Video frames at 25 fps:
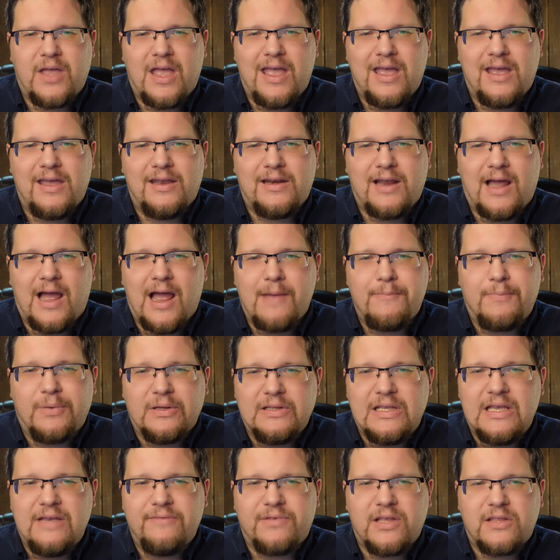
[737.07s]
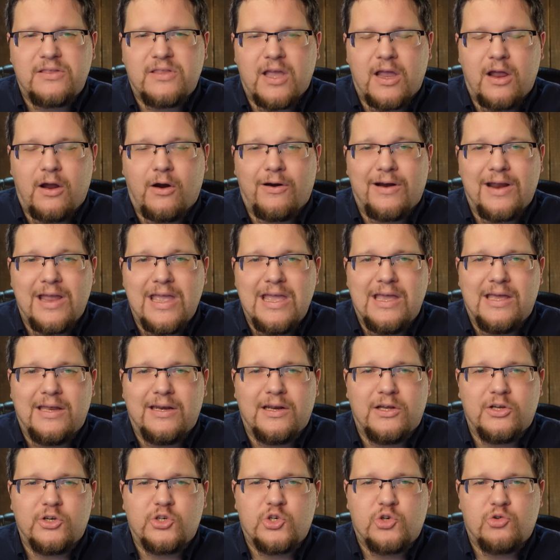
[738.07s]
and I believe that they are
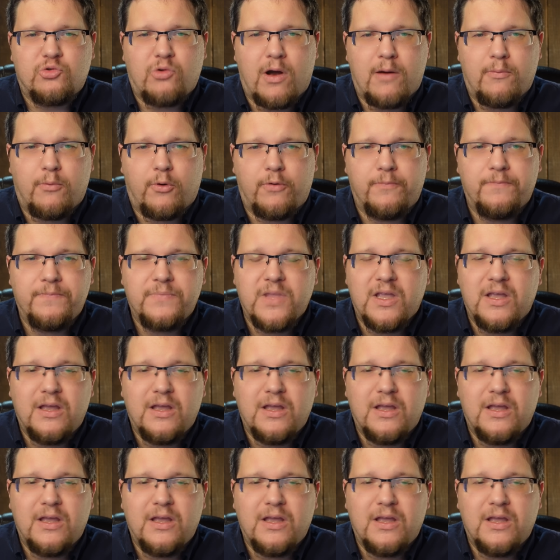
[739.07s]
in trouble.